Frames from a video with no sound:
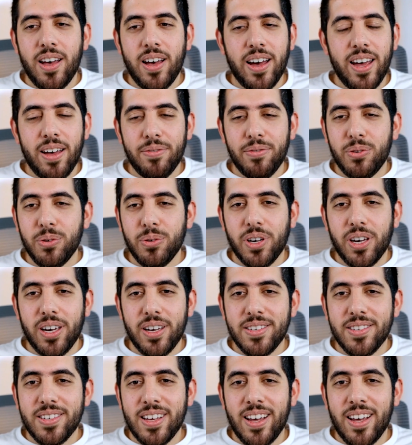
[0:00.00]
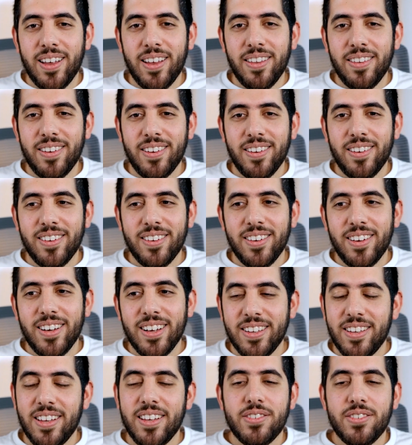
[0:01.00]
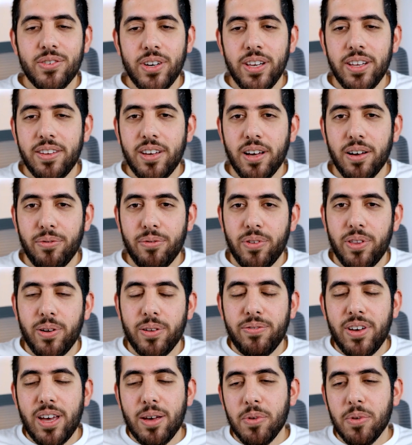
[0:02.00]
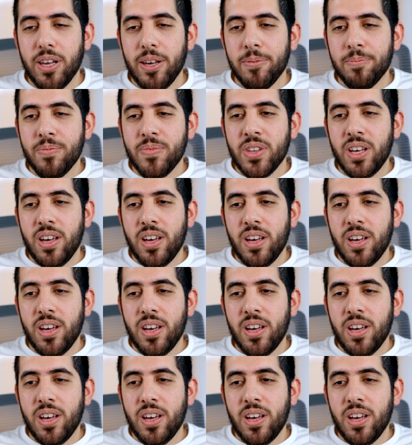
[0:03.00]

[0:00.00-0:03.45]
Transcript: I have two kids and it, it's really tough without family.